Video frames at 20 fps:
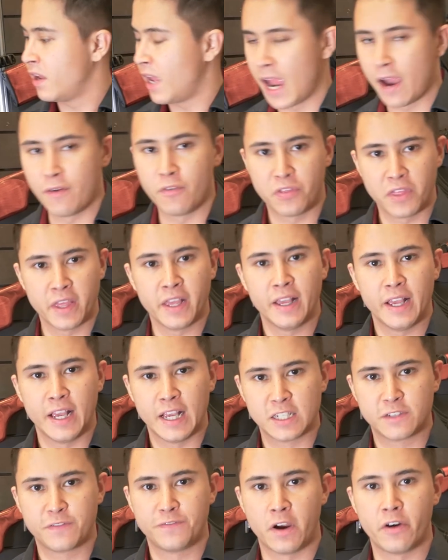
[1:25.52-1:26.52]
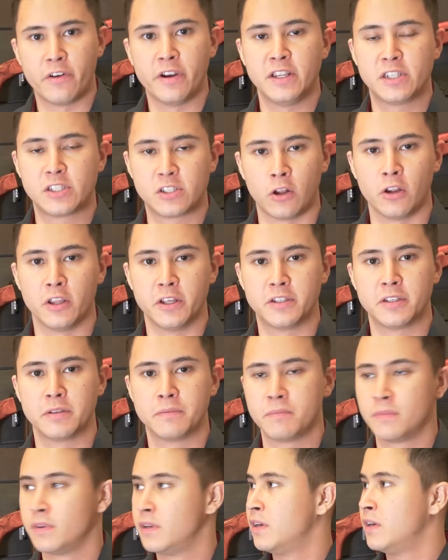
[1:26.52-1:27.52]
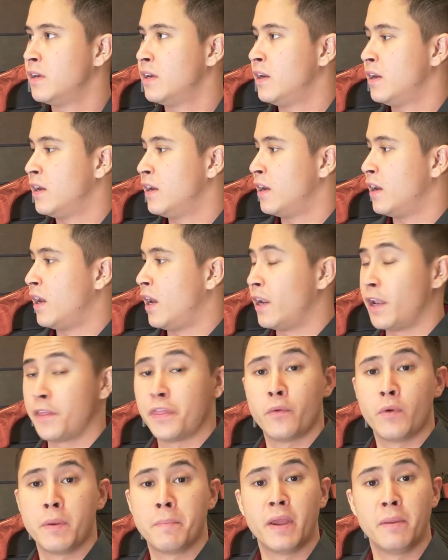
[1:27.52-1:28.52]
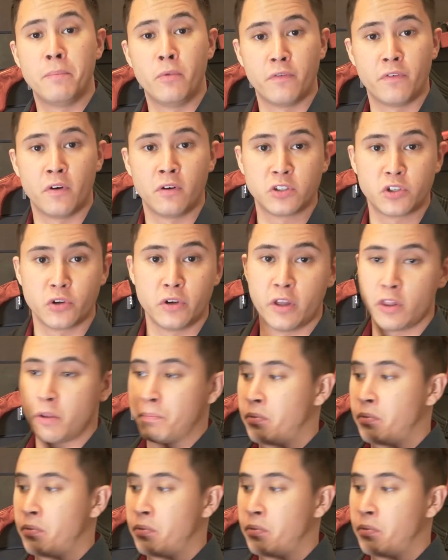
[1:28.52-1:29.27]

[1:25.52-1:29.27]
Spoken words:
everything is very solid. And I think we may move on to another